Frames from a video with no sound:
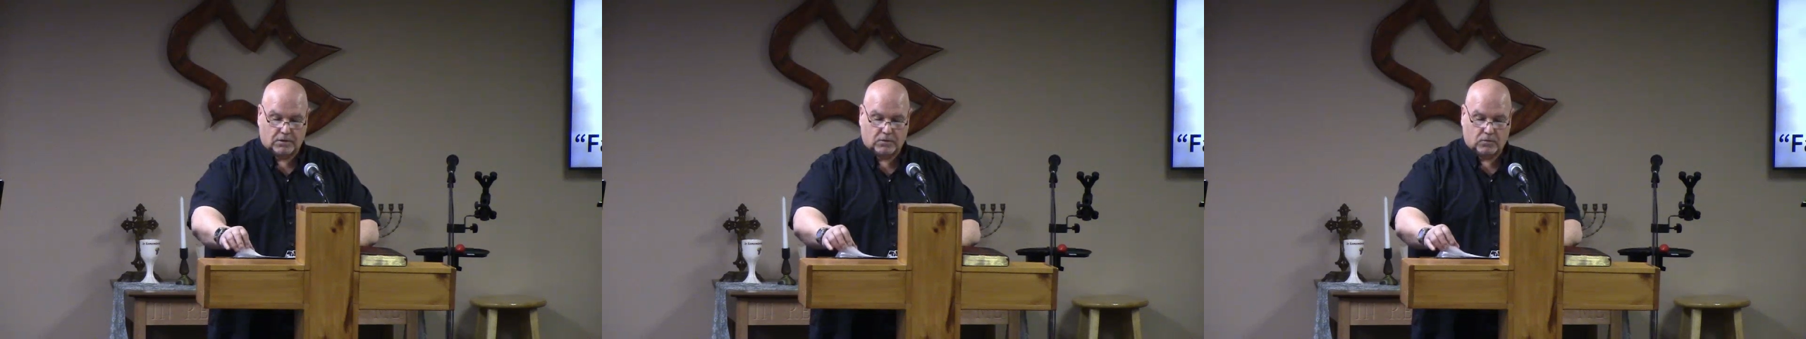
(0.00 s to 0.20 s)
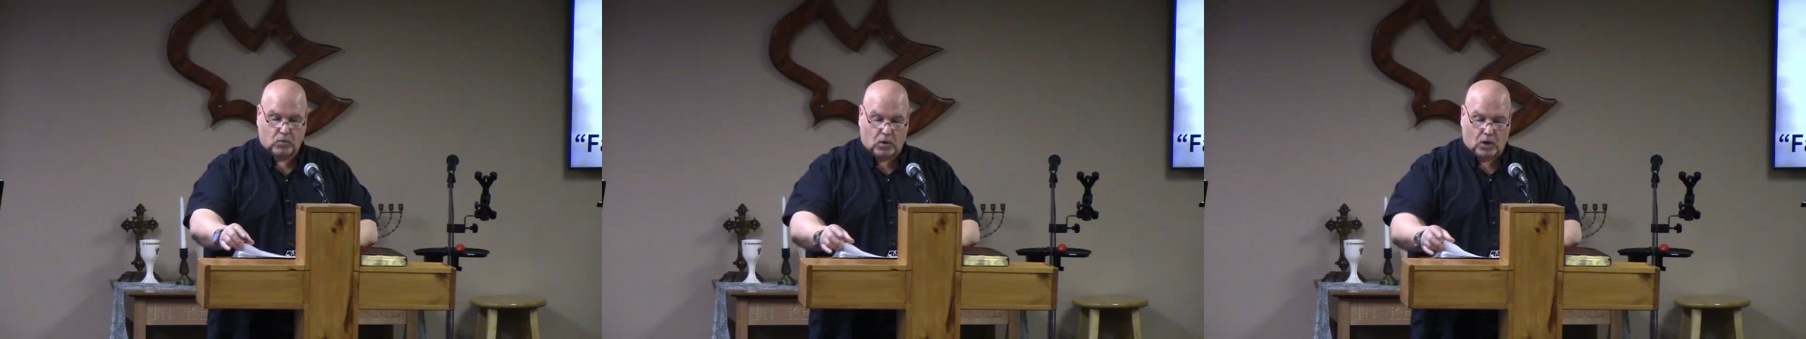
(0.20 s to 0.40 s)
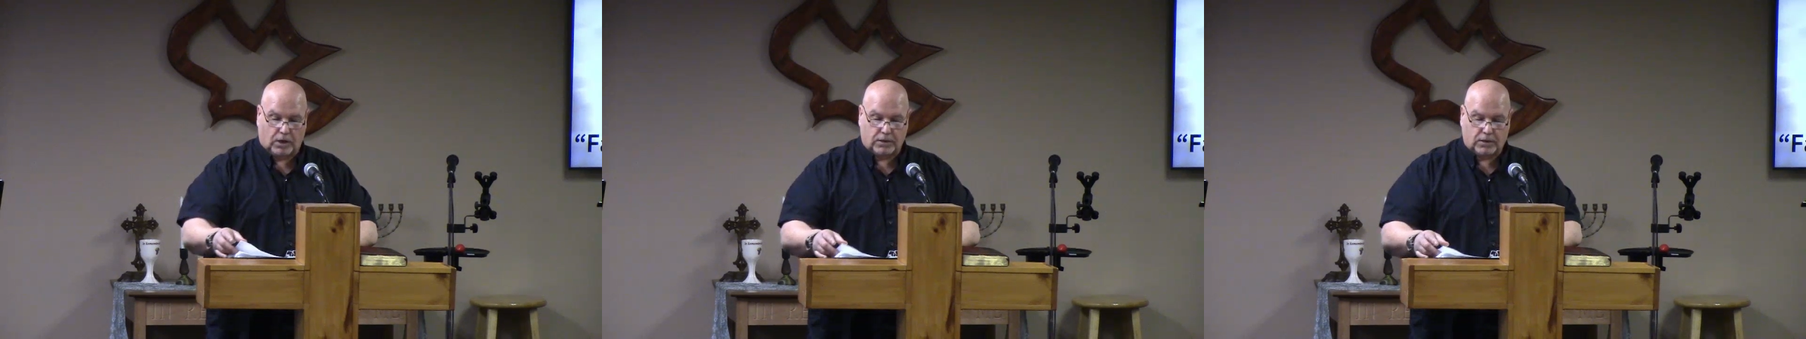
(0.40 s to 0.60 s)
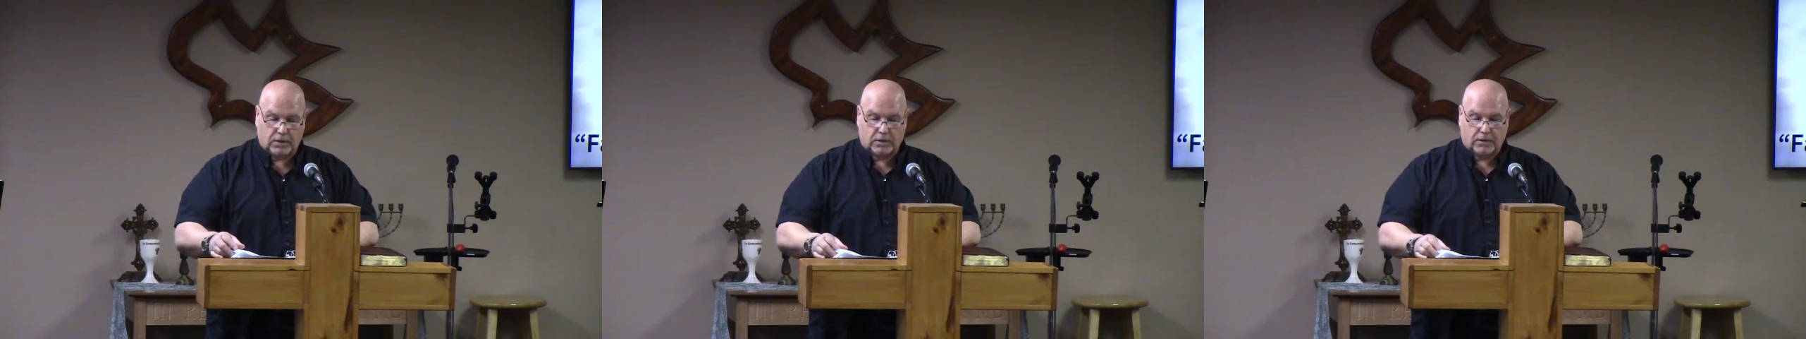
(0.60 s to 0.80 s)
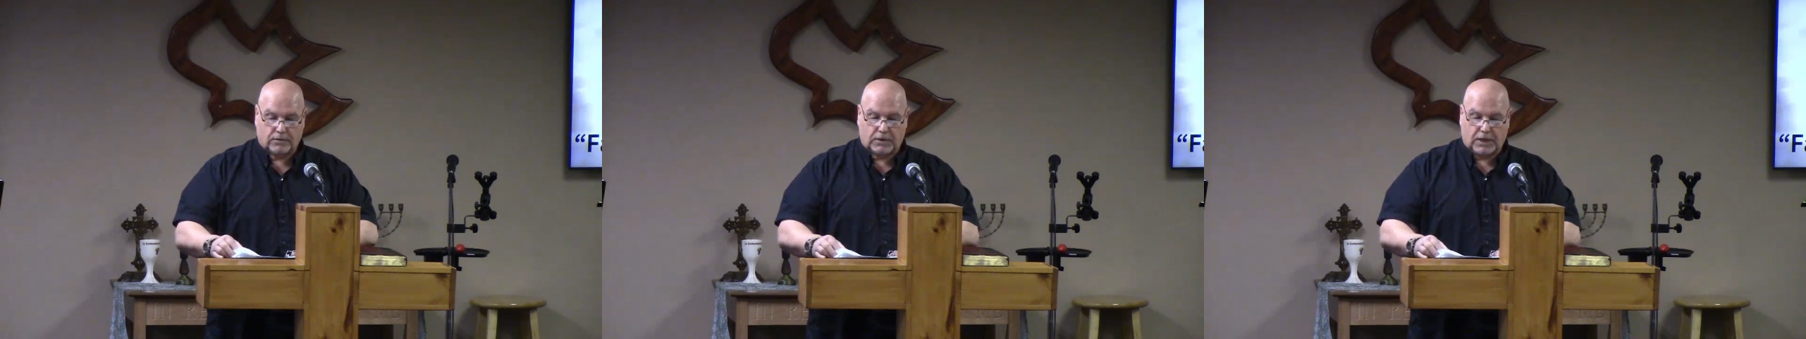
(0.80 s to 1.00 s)
One,
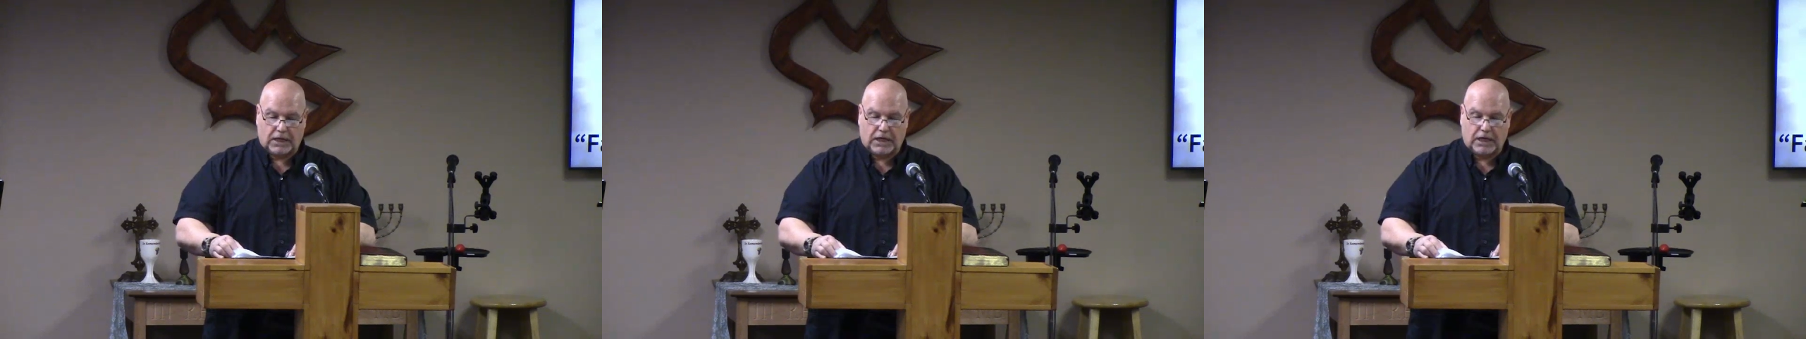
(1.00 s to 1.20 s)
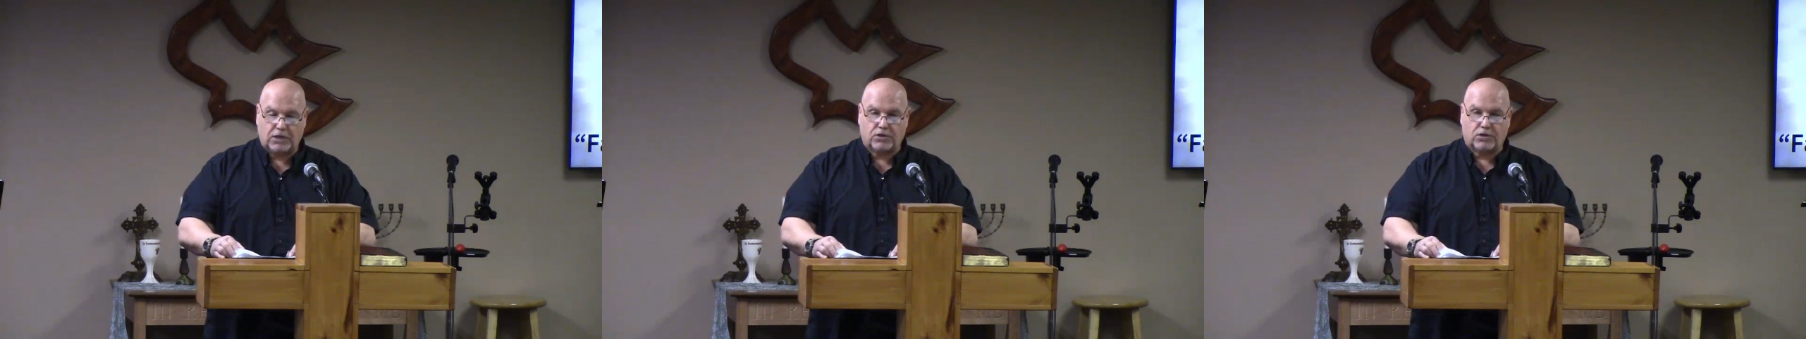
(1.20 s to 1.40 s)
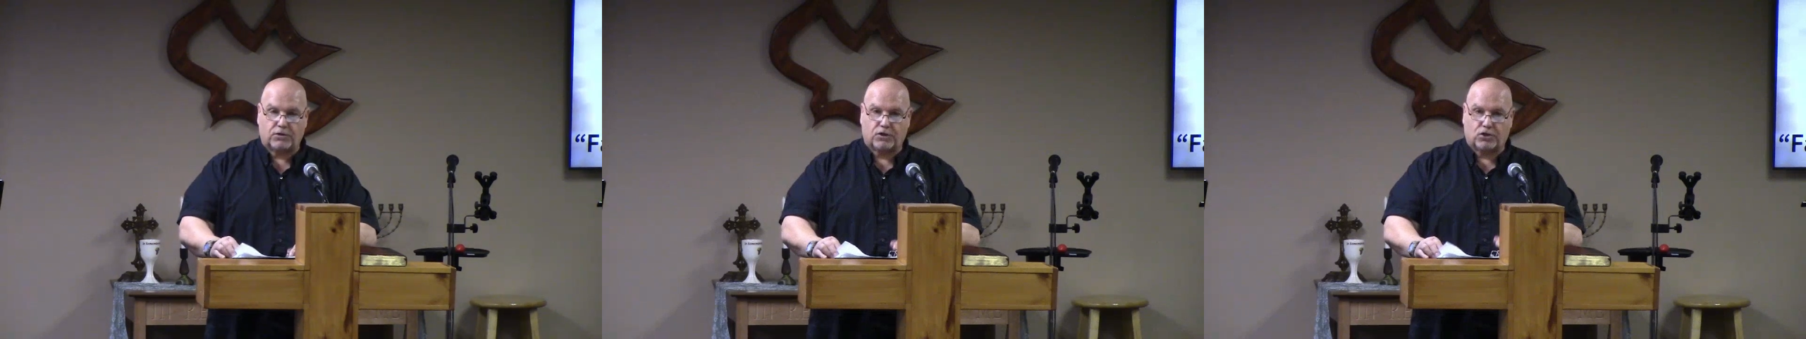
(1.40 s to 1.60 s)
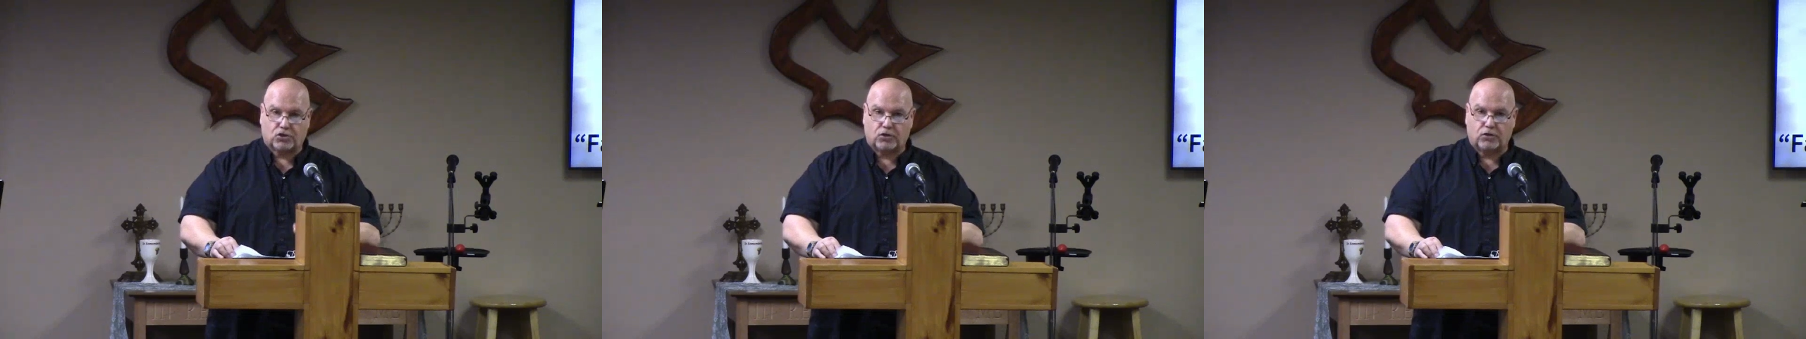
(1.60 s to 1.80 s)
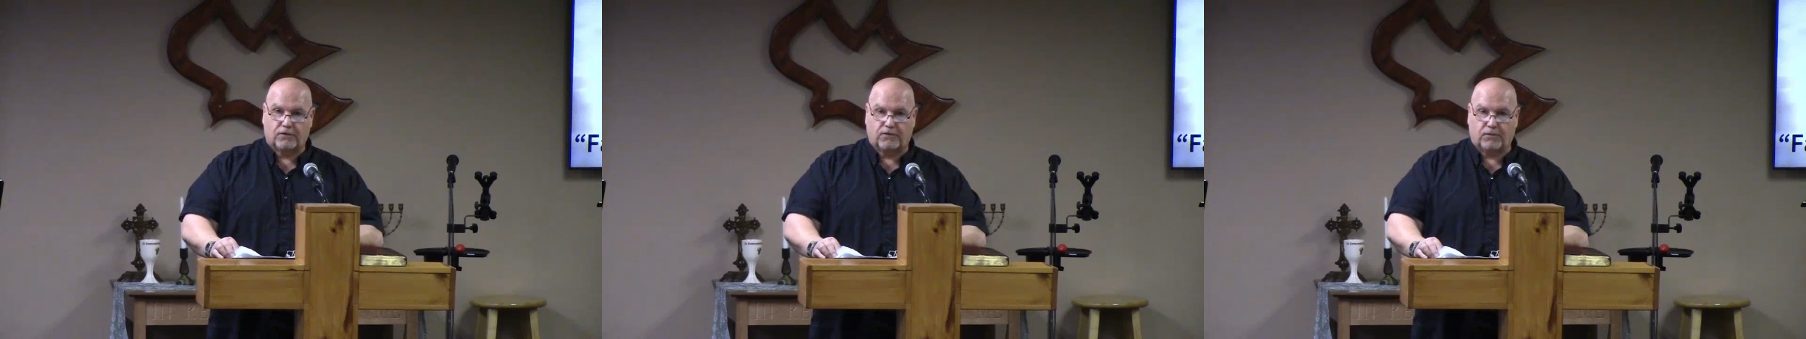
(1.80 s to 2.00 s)
they hinder the
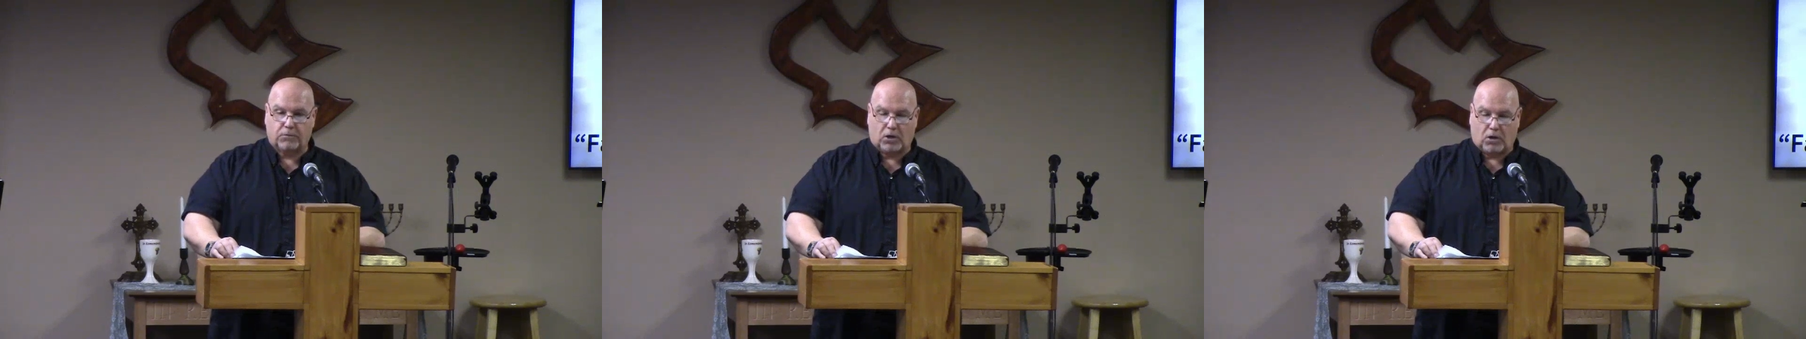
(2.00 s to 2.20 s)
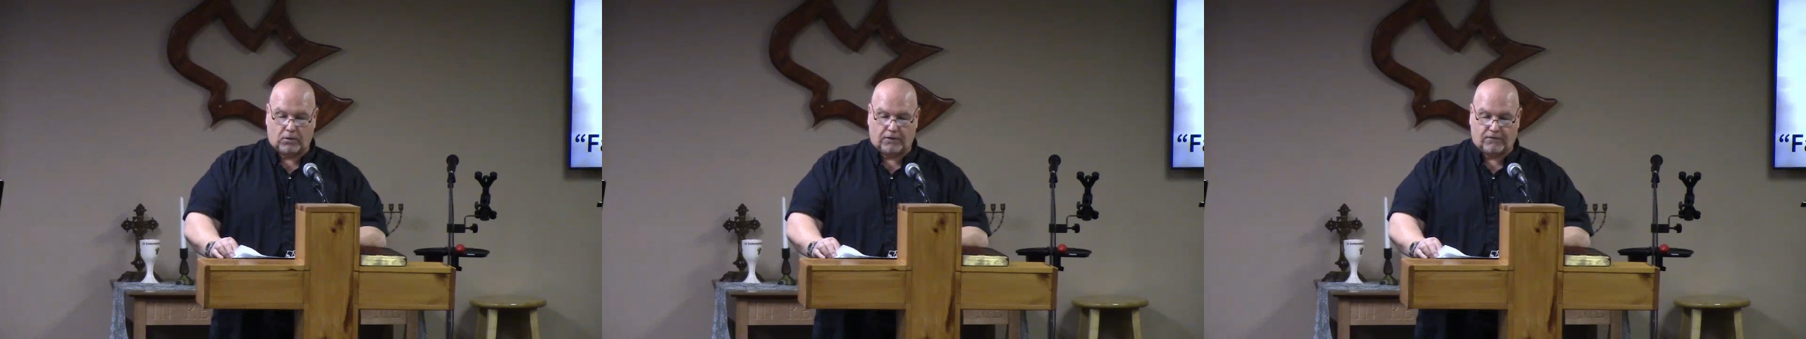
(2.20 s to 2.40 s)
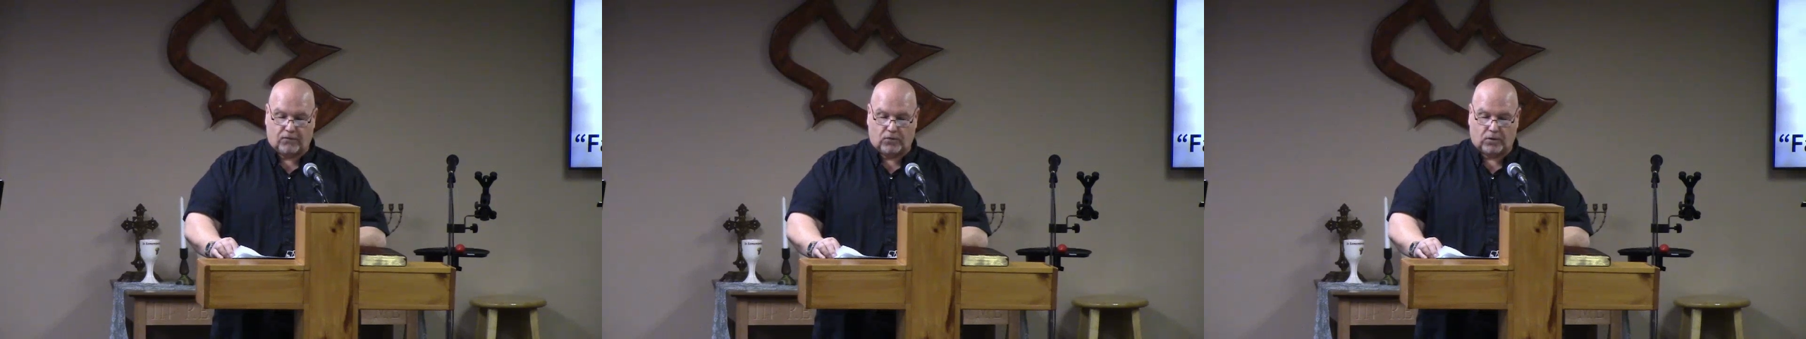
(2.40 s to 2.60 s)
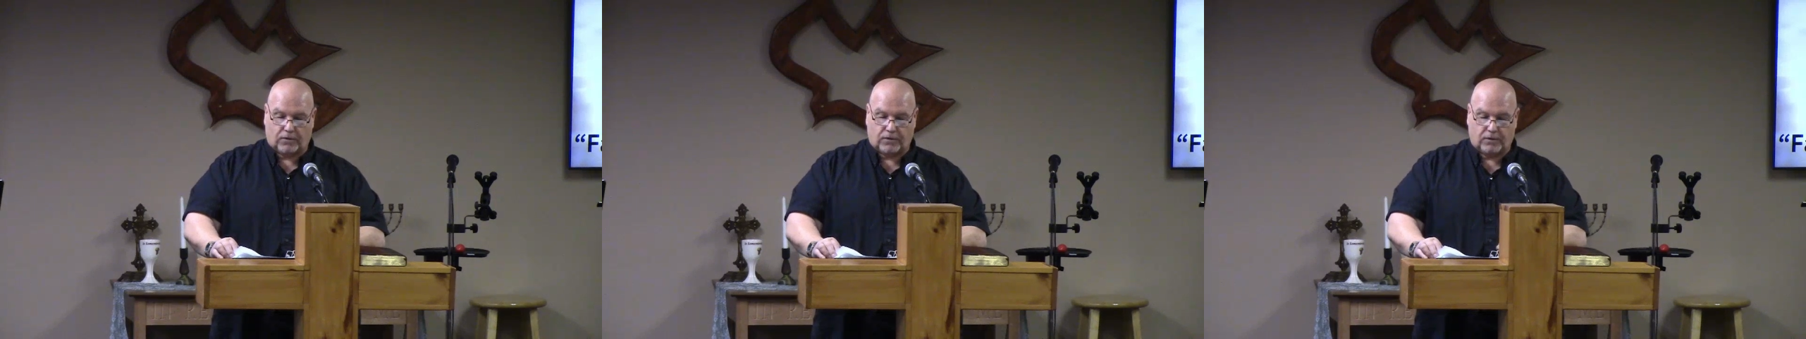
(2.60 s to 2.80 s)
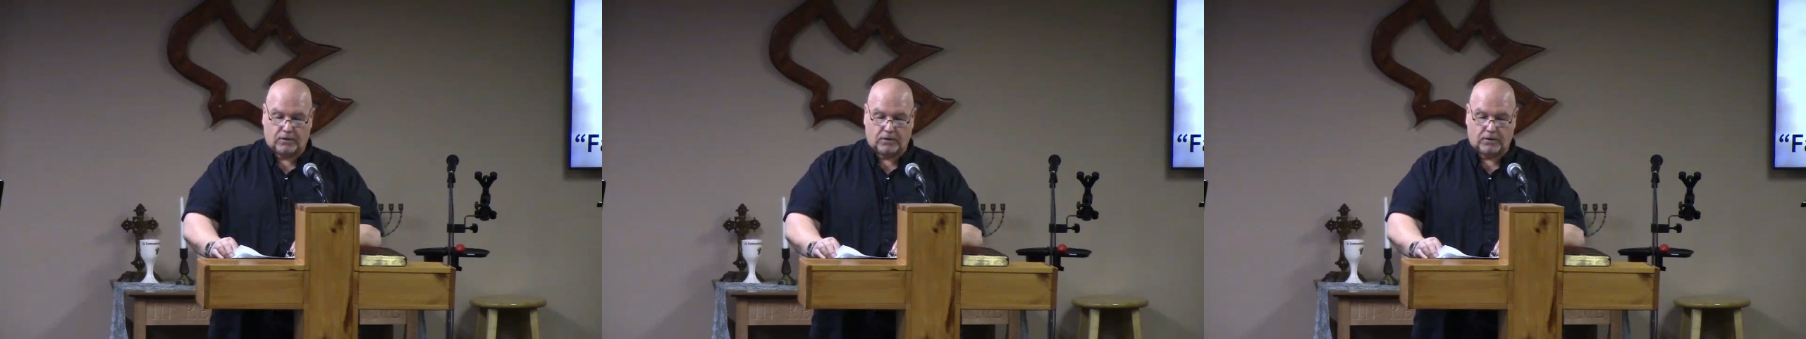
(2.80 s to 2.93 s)
truth from going forth.